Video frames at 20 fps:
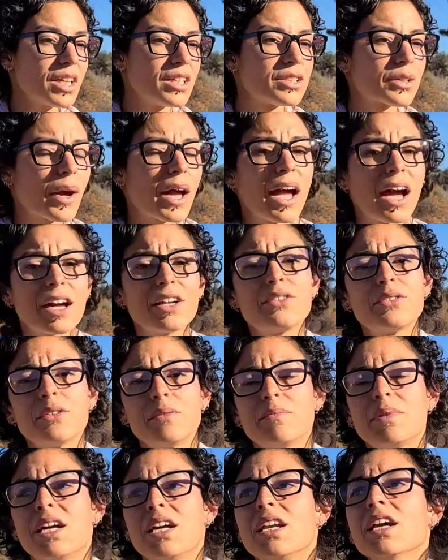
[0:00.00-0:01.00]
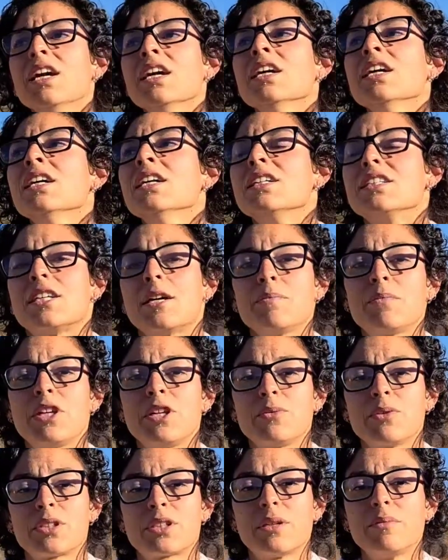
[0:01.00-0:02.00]
So I had to admit
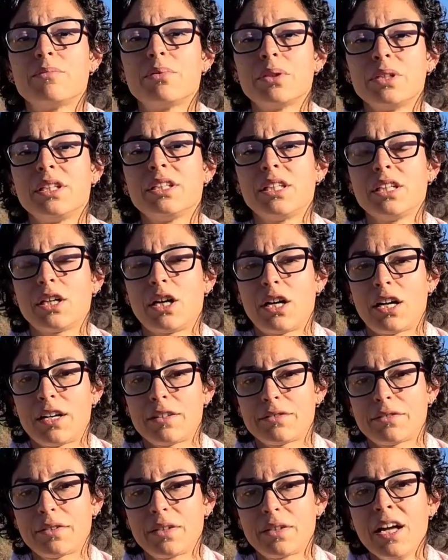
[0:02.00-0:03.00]
something was completely off,